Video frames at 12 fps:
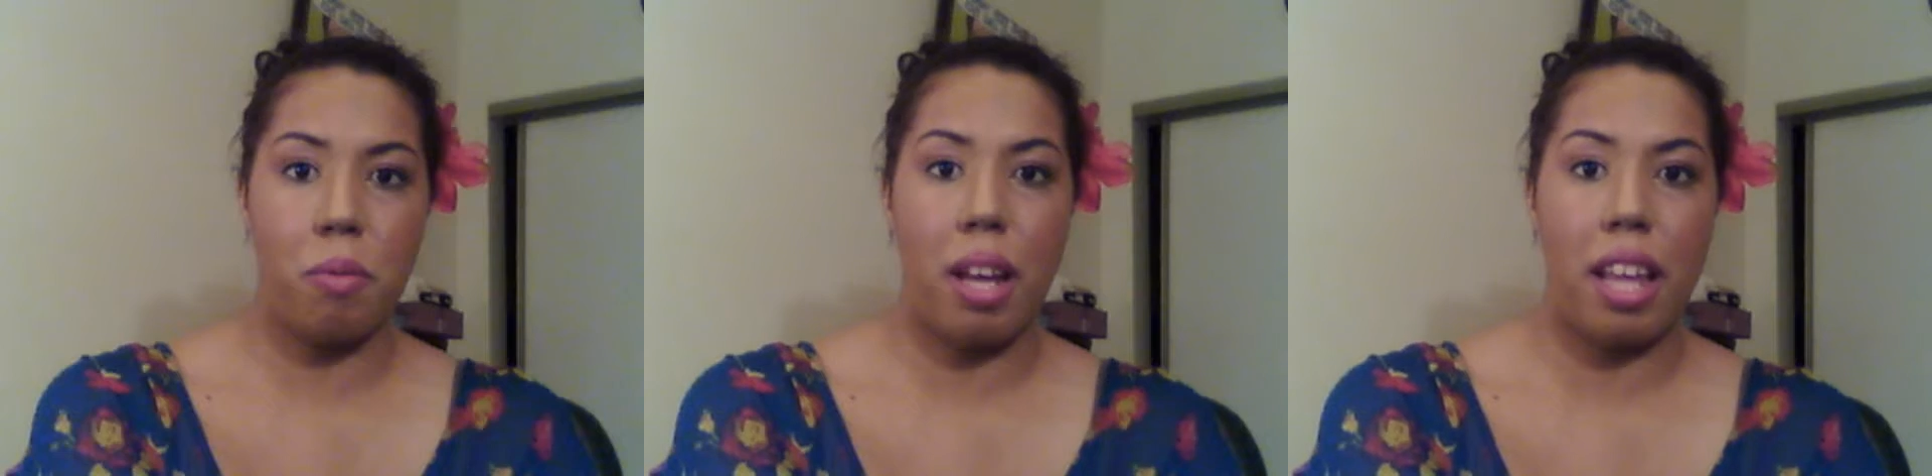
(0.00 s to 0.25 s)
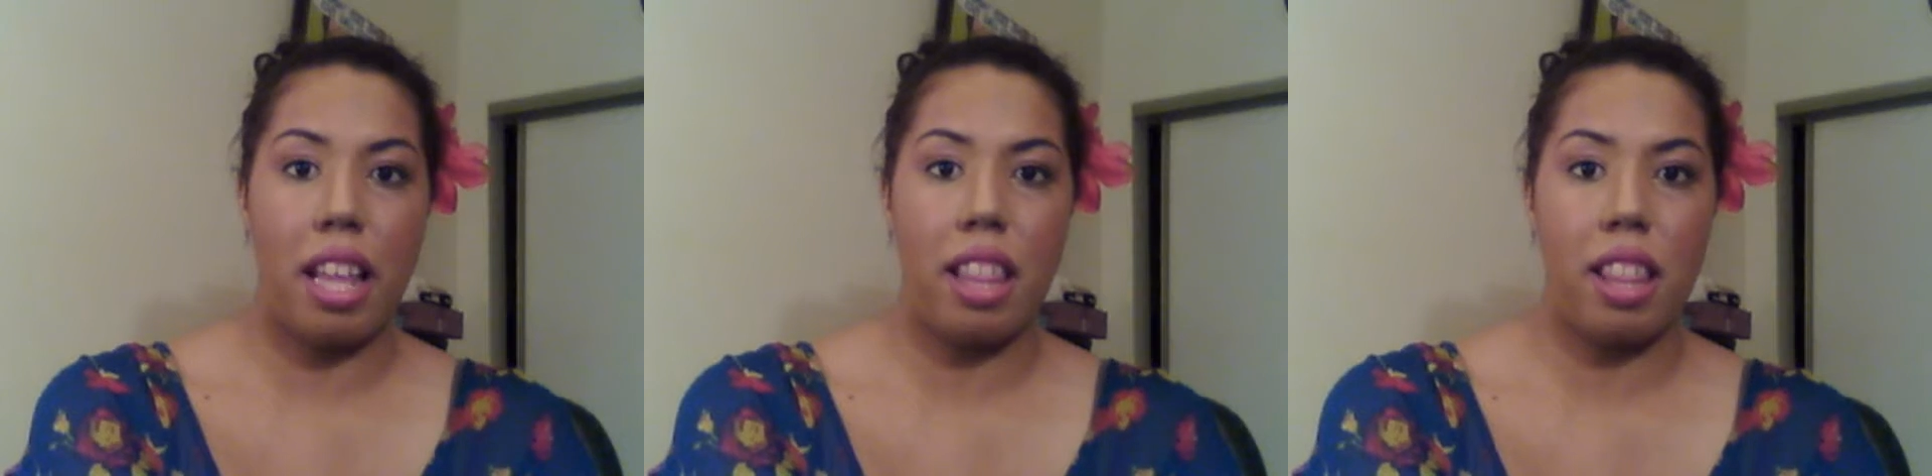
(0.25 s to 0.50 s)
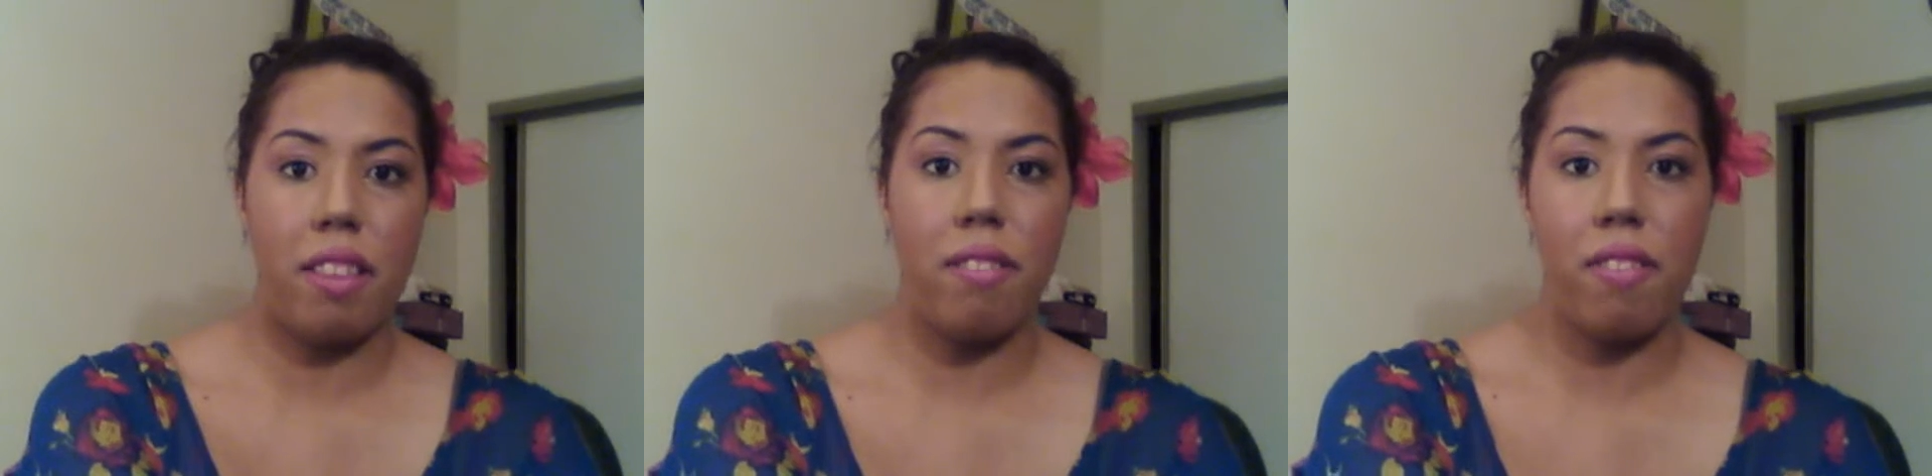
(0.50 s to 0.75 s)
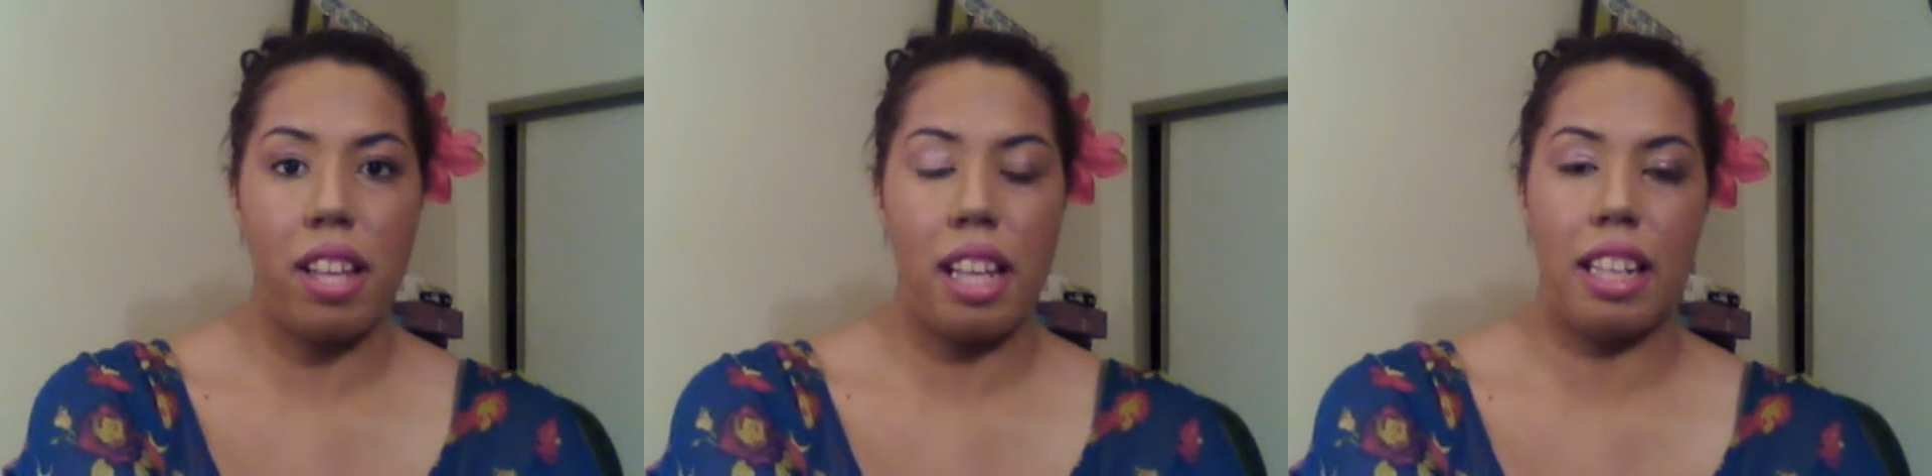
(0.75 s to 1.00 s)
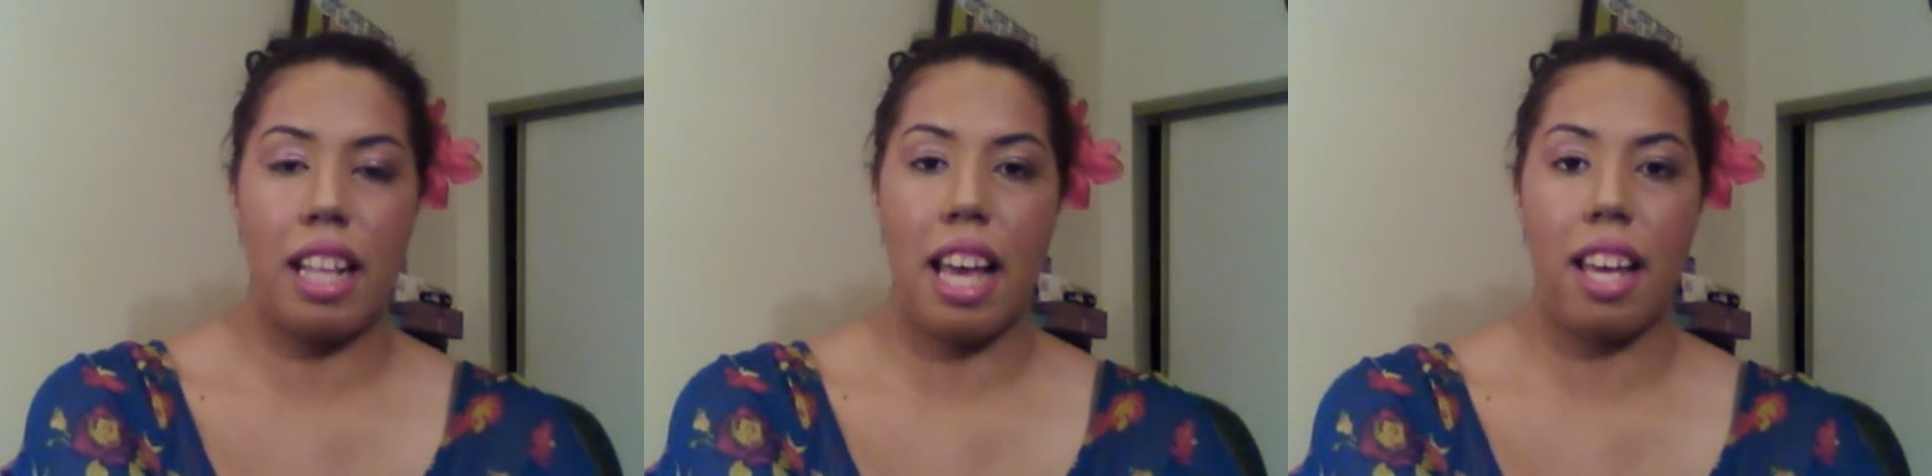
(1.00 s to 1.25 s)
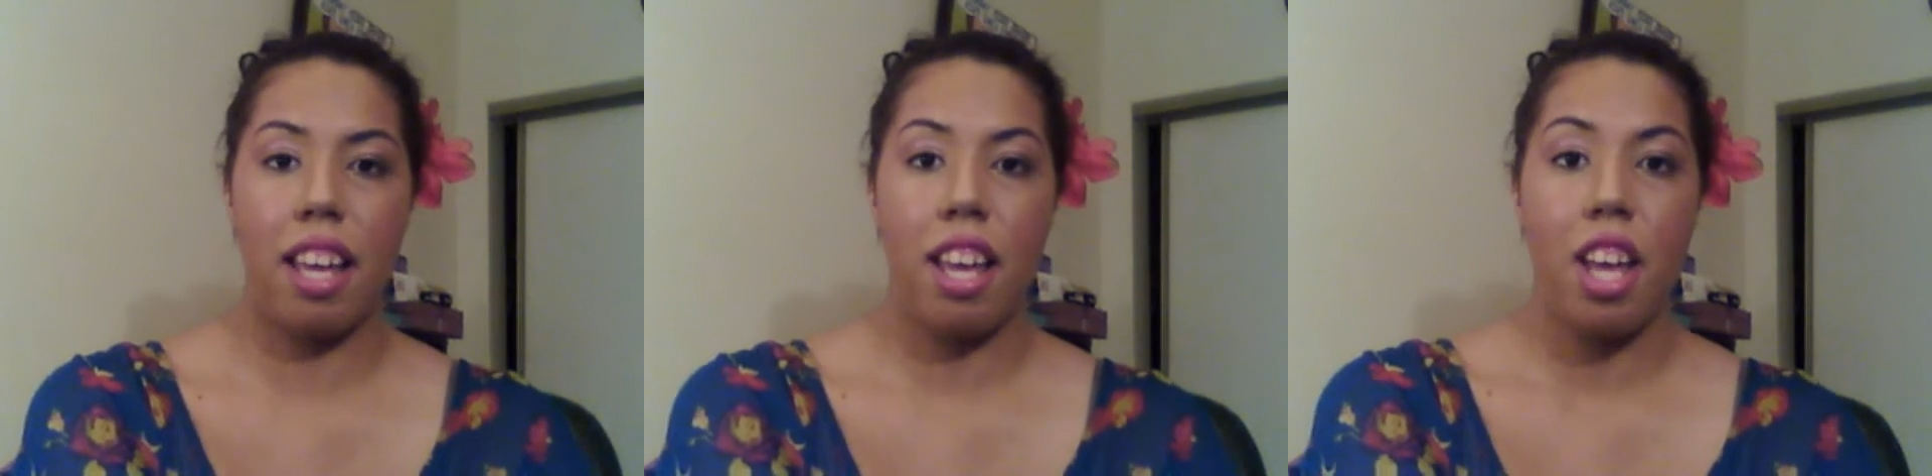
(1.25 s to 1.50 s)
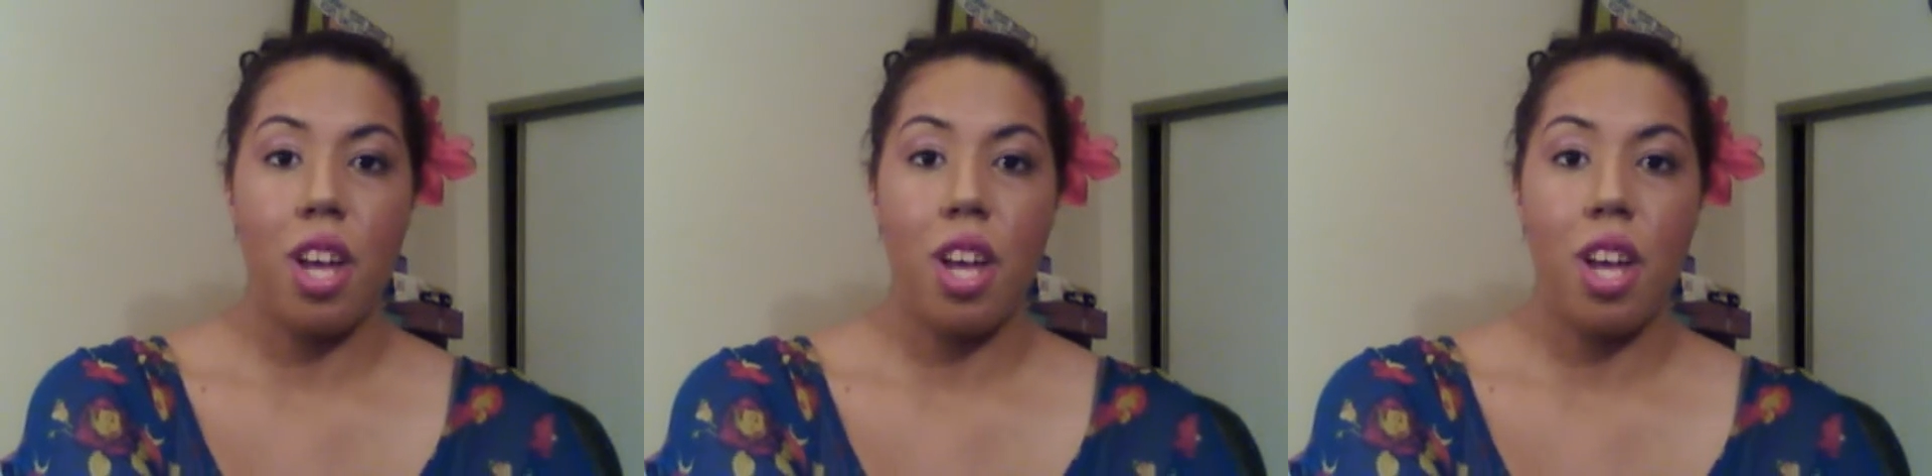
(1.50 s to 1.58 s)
with feeling like